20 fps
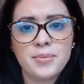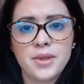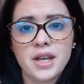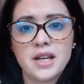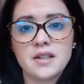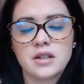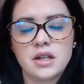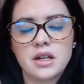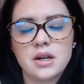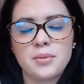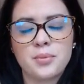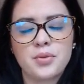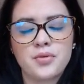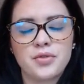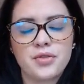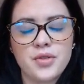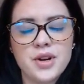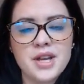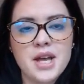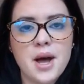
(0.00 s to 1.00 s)
It's going to
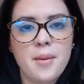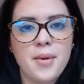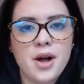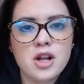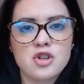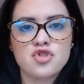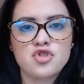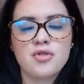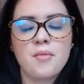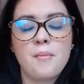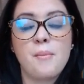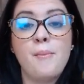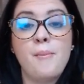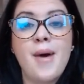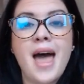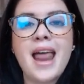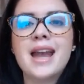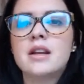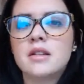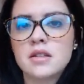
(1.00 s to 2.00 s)
free up a
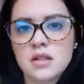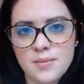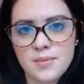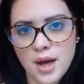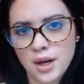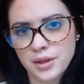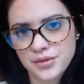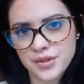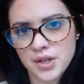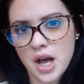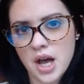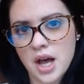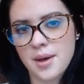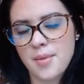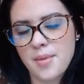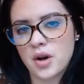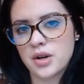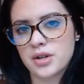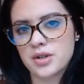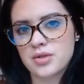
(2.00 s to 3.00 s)
tremendous amount of time
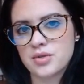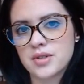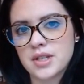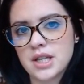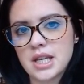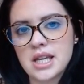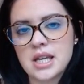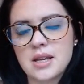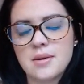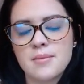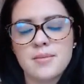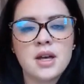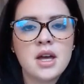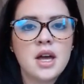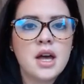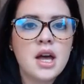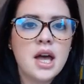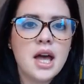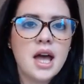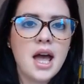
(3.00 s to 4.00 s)
on your team.
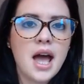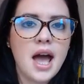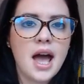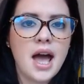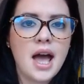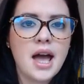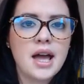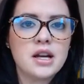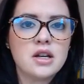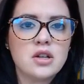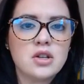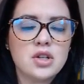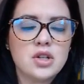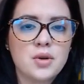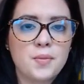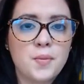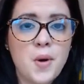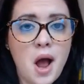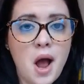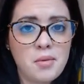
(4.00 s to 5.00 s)
And
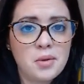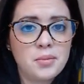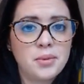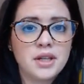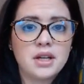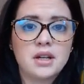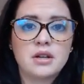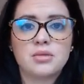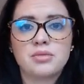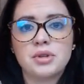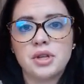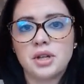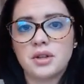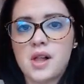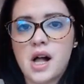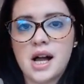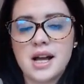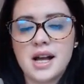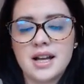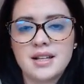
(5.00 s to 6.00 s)
you're probably going to
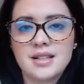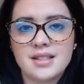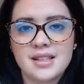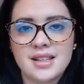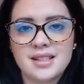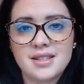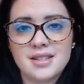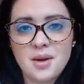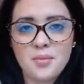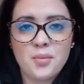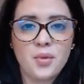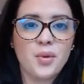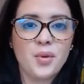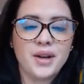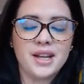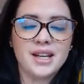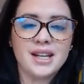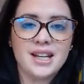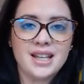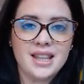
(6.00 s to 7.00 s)
realize at some
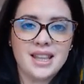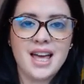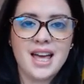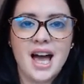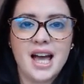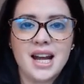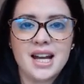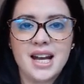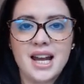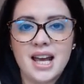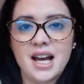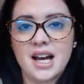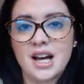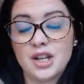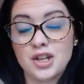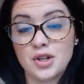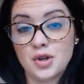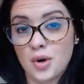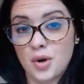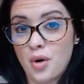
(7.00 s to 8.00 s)
point that
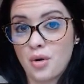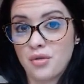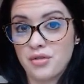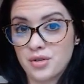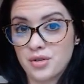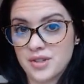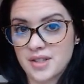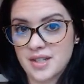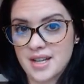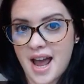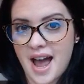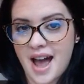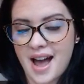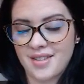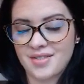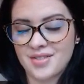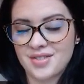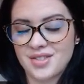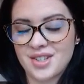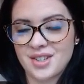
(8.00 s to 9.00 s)
you're
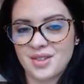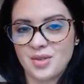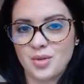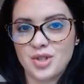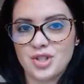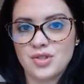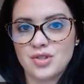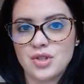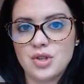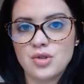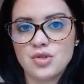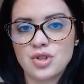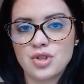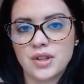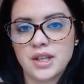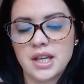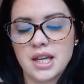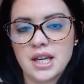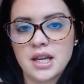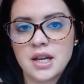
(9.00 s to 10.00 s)
overstaffed, which is
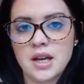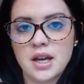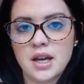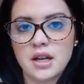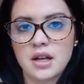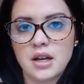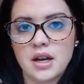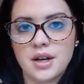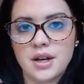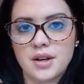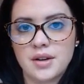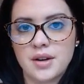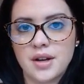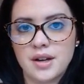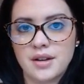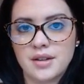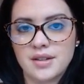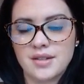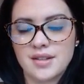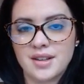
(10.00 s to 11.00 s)
usually
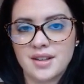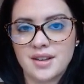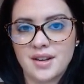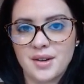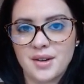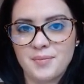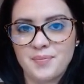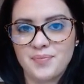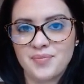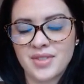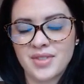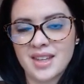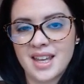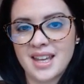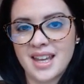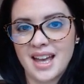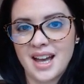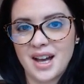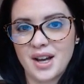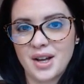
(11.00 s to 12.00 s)

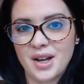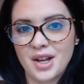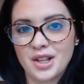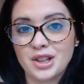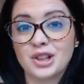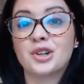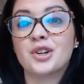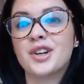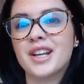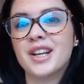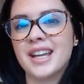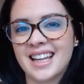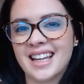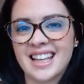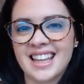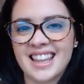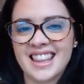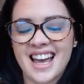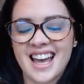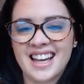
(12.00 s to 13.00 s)
a
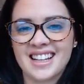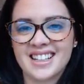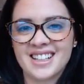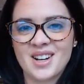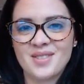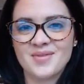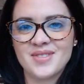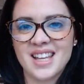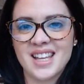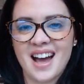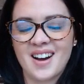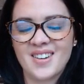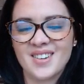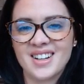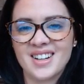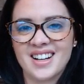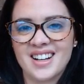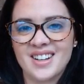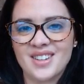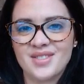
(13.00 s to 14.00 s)
learning that comes out
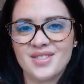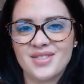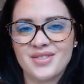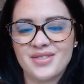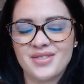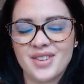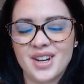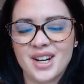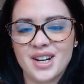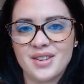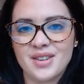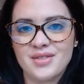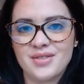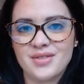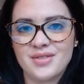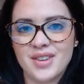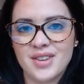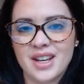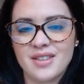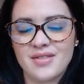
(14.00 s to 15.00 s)
of
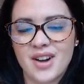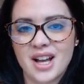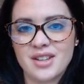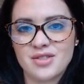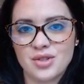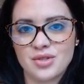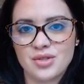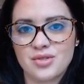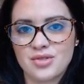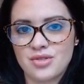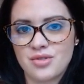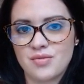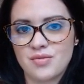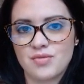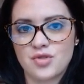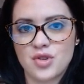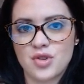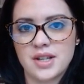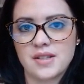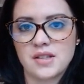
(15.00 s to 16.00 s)
advisors
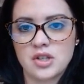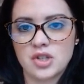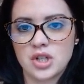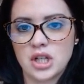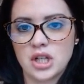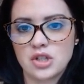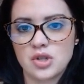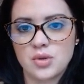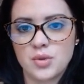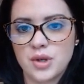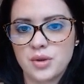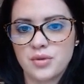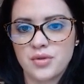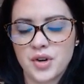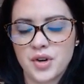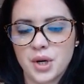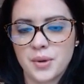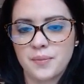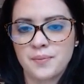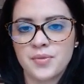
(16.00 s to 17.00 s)
transitioning to a new
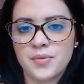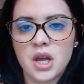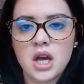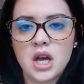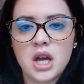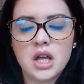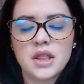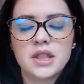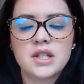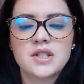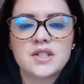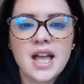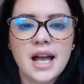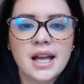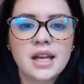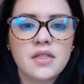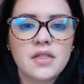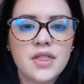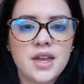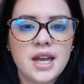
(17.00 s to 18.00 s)
firm. The
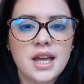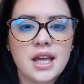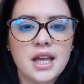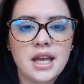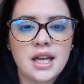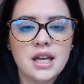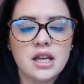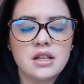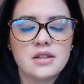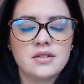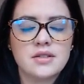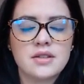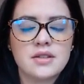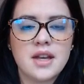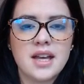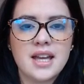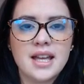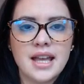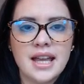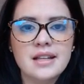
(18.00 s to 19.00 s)
second thing is
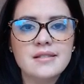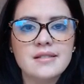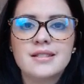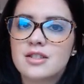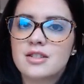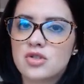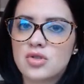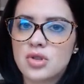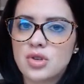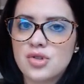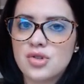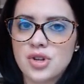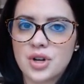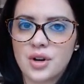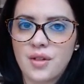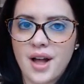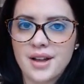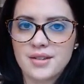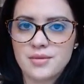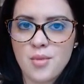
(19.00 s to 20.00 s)

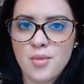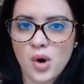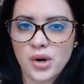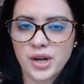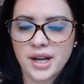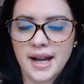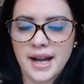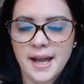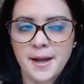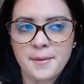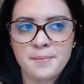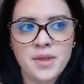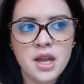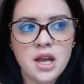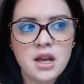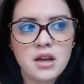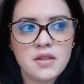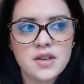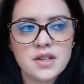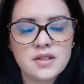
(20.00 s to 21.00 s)
institutionalized marketing.
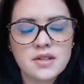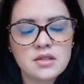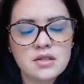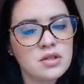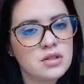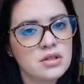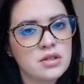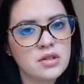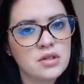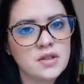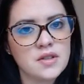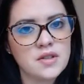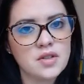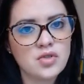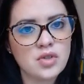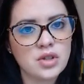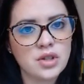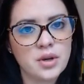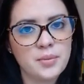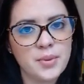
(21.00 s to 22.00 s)
This is a
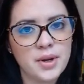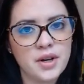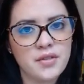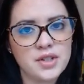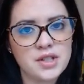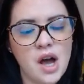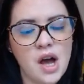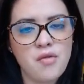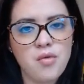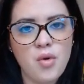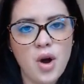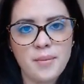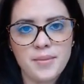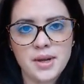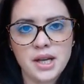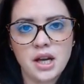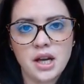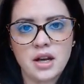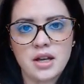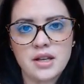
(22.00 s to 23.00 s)
little bit of a tough one
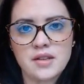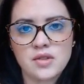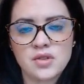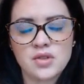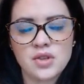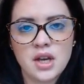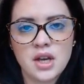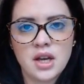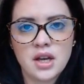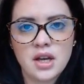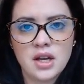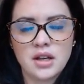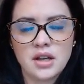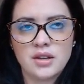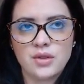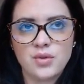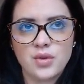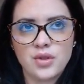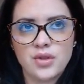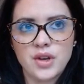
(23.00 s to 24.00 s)
because
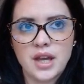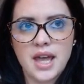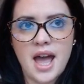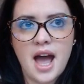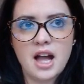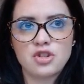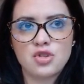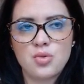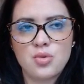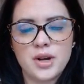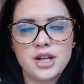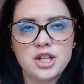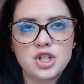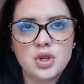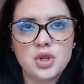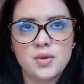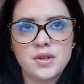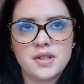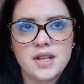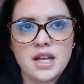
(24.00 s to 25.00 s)
the
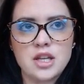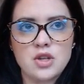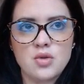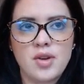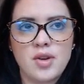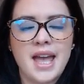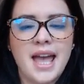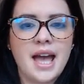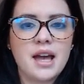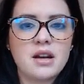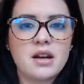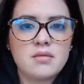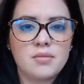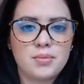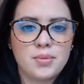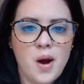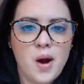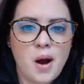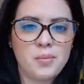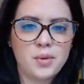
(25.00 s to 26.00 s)
catch-22 is that you can't
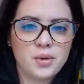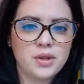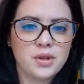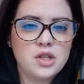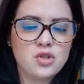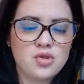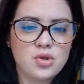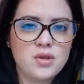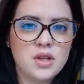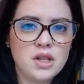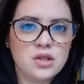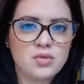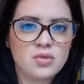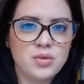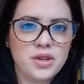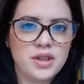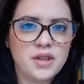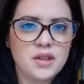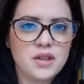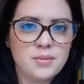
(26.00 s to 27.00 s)
properly do this
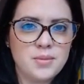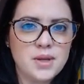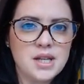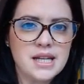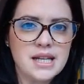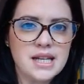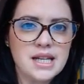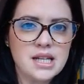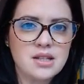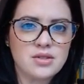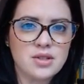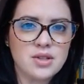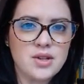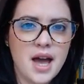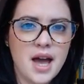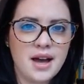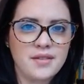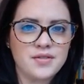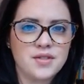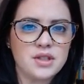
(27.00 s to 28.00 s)
within the BD, so you
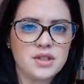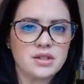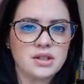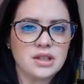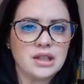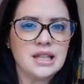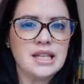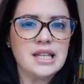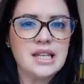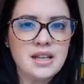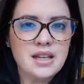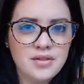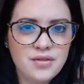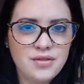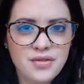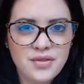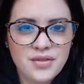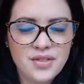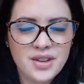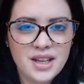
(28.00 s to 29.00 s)
have to leave
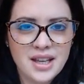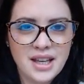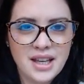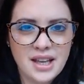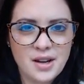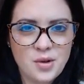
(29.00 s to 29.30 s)
in